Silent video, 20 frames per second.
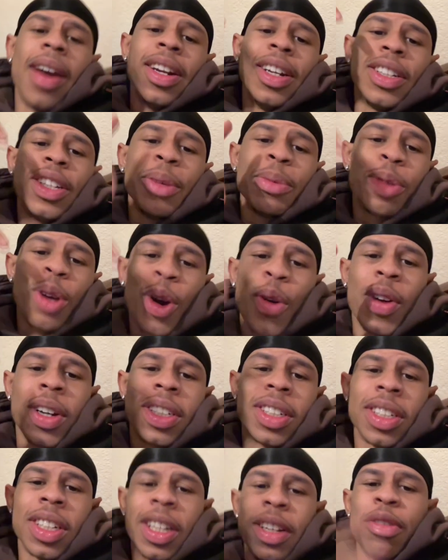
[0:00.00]
tips or
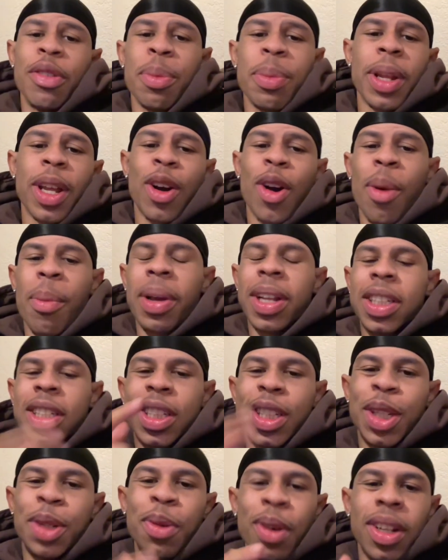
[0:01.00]
questions, leave them in the comments.
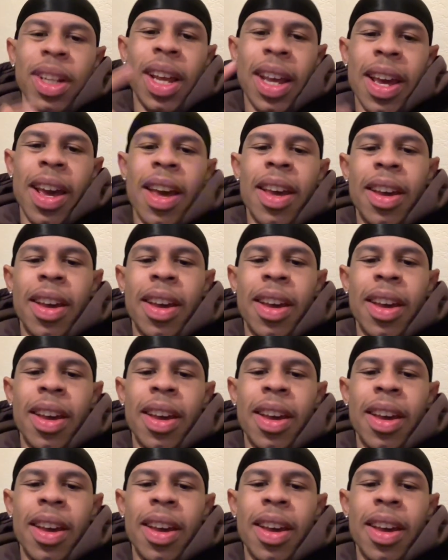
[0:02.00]
See you on day 8.